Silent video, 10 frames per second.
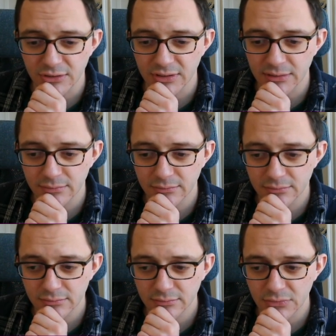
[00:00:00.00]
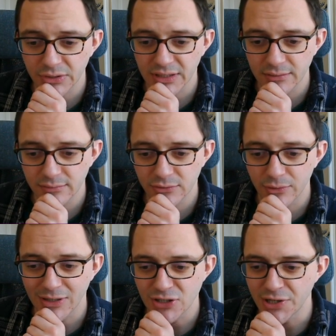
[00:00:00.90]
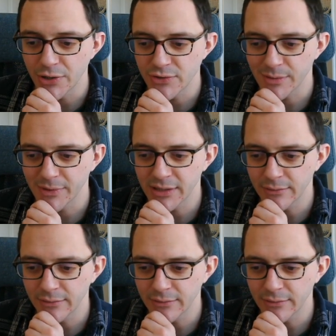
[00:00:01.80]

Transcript: that. Okay, it's got to actually go somewhere.